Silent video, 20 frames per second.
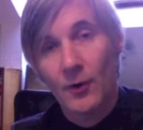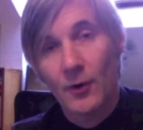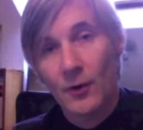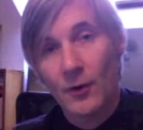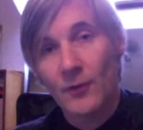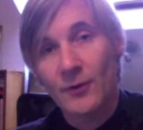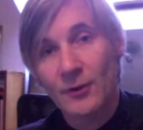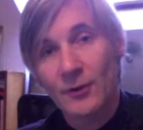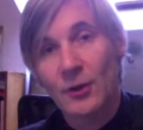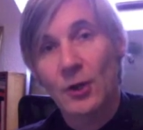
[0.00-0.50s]

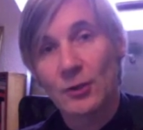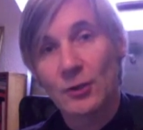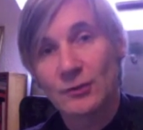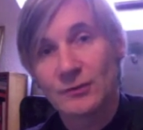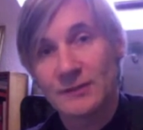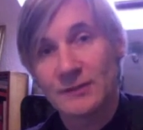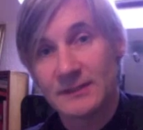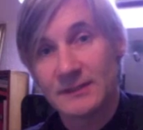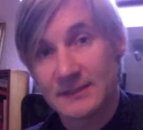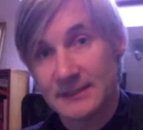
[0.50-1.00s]
other
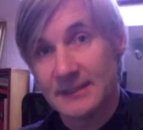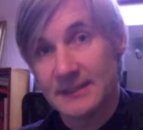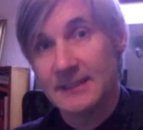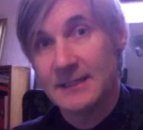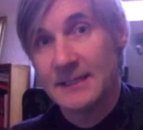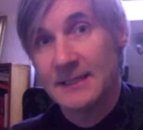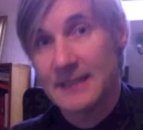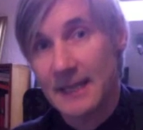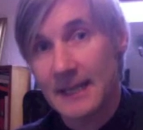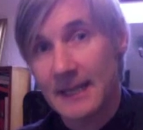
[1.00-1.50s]
countries in
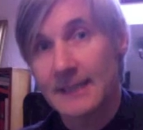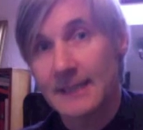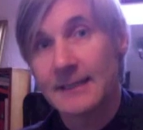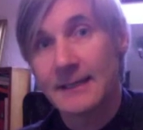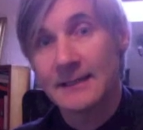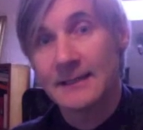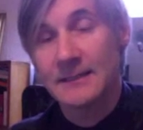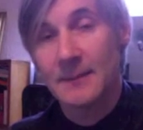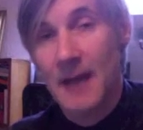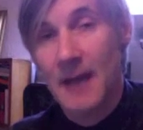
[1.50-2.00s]
the United
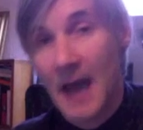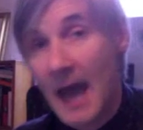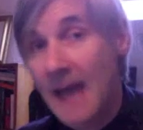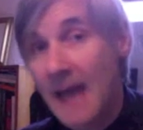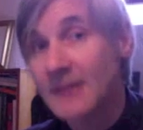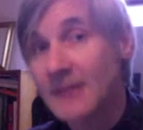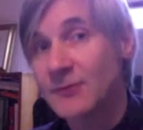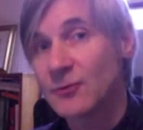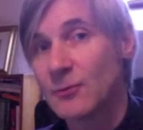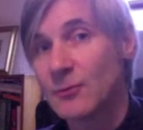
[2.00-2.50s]
Kingdom
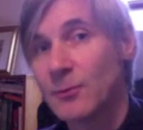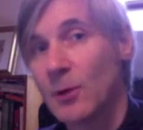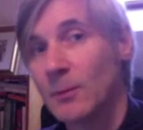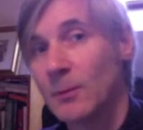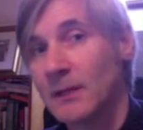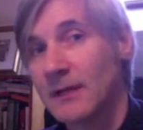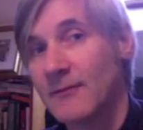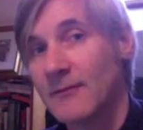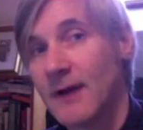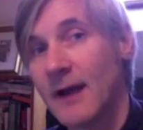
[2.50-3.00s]
and the
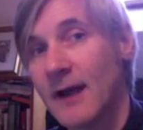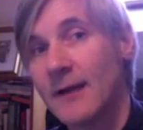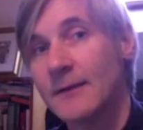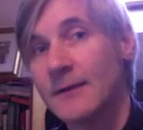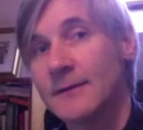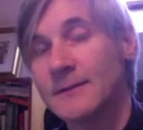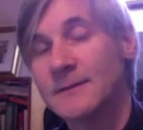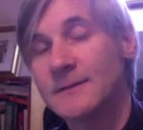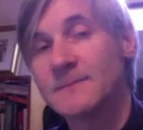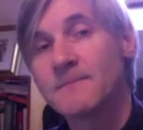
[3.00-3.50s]
Republic of
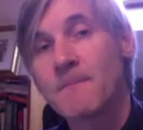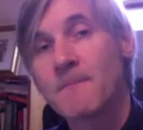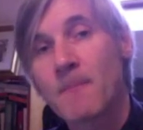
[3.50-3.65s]
Ireland,